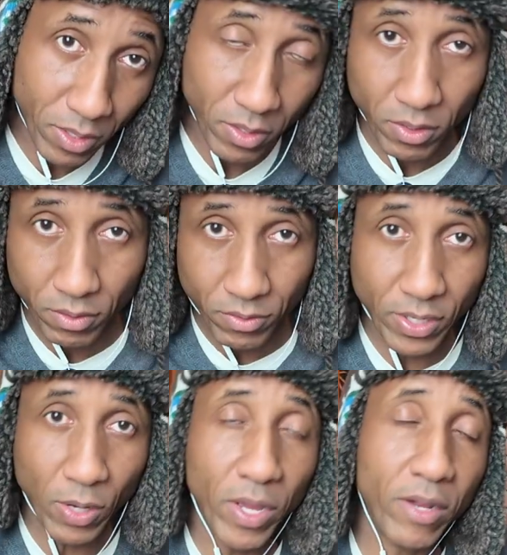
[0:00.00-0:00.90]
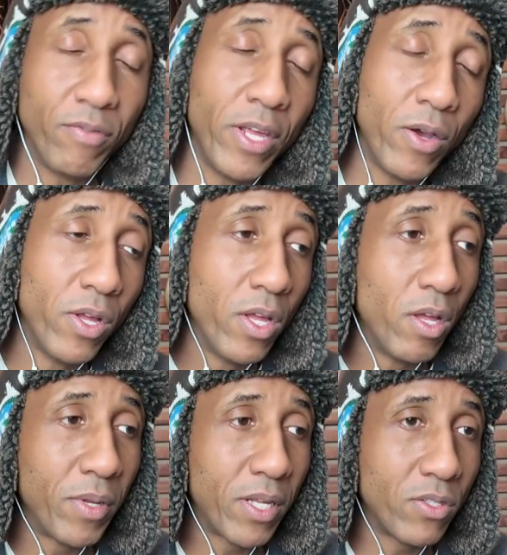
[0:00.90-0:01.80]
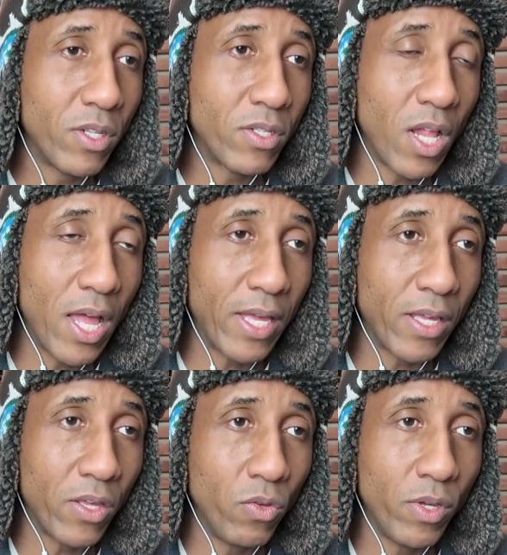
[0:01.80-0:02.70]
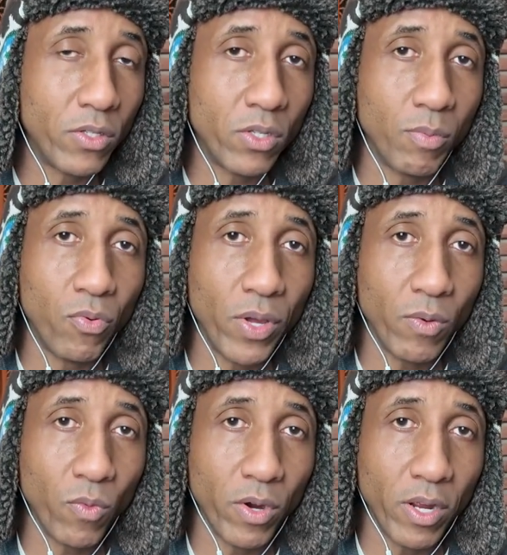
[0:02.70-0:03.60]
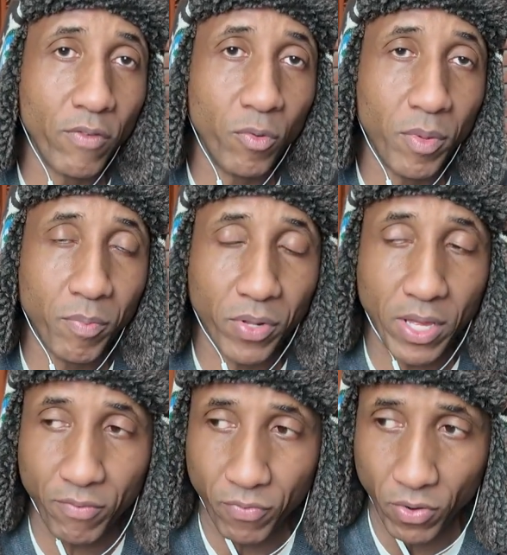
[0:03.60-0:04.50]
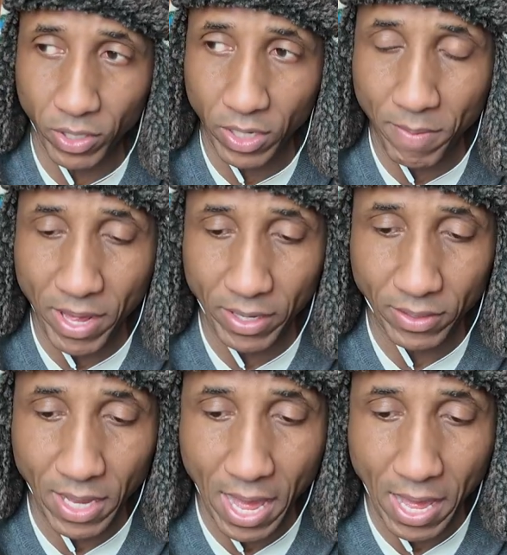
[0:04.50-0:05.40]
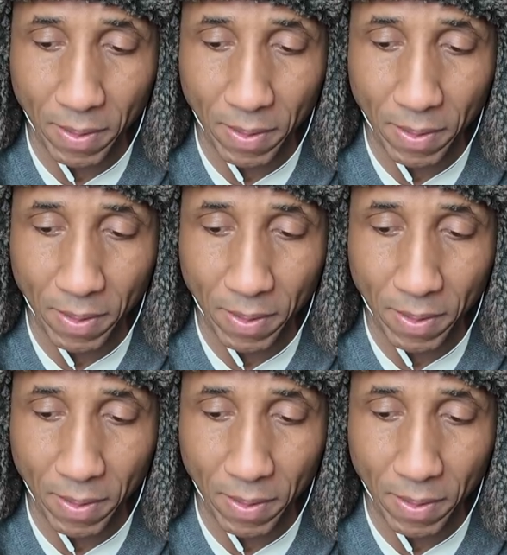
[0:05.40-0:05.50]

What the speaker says: segueing the video. Because it's like you get to the point where if you've been playing for a good amount of time,